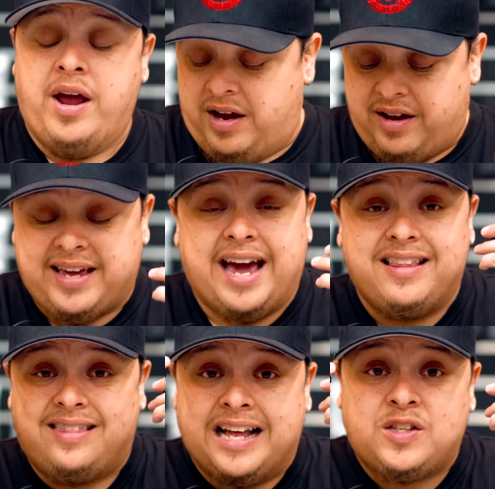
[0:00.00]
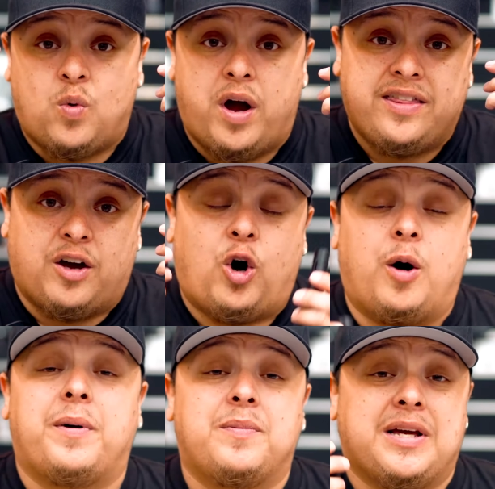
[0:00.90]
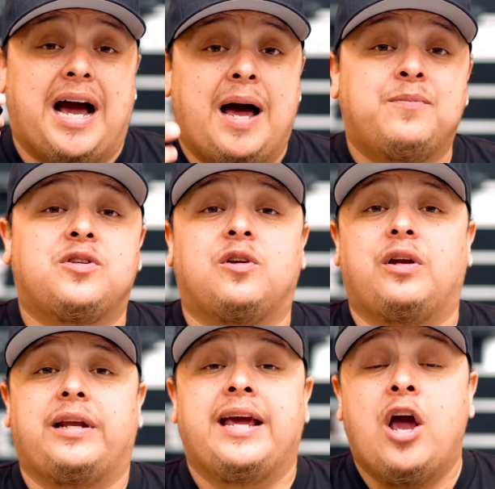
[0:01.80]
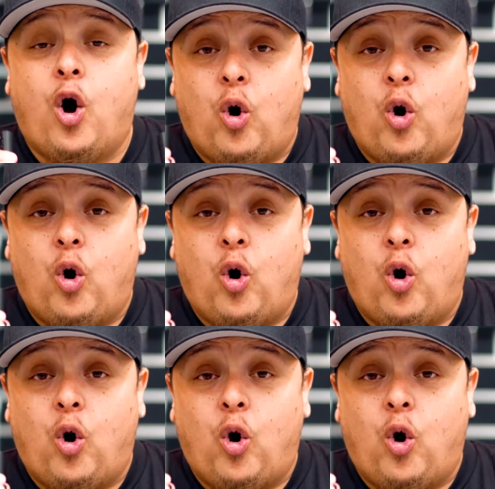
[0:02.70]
Okay, that's why the Hopups are absolutely